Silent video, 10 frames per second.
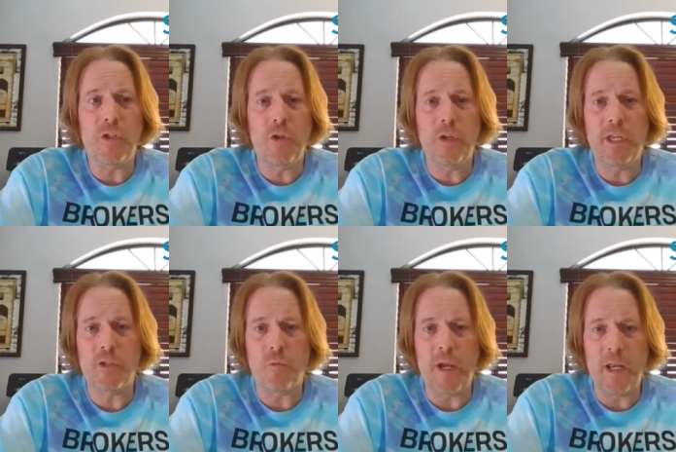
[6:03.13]
took
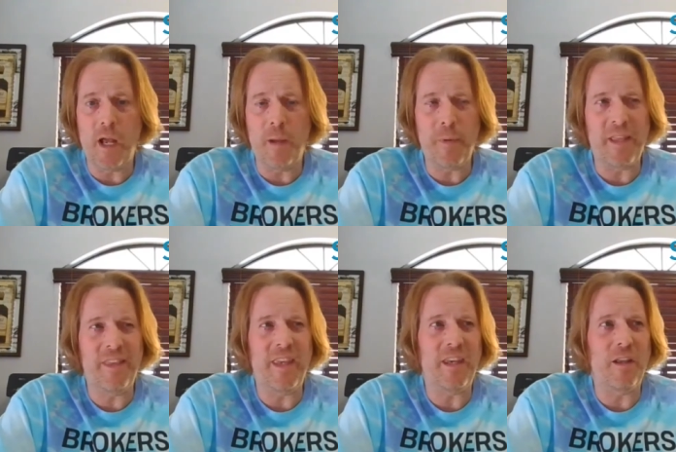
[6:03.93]
his rate up, I
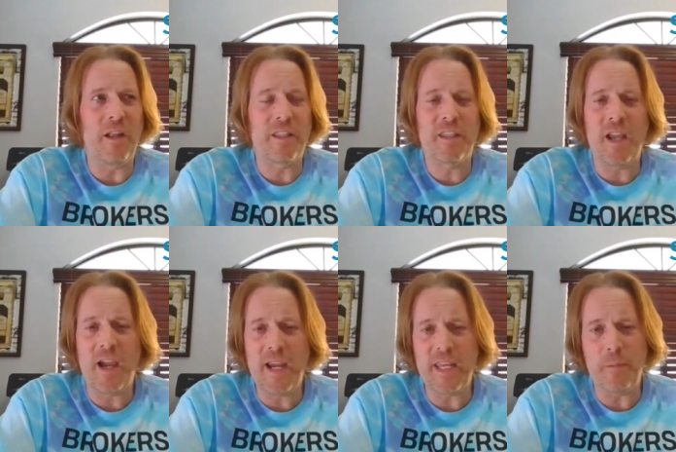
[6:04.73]
think, a
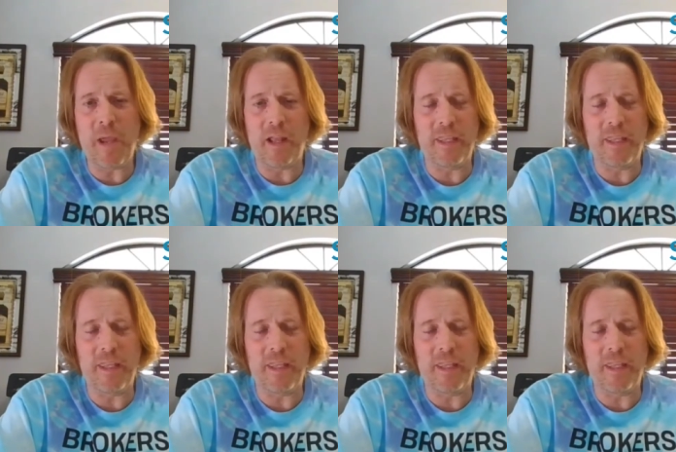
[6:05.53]
tiny amount.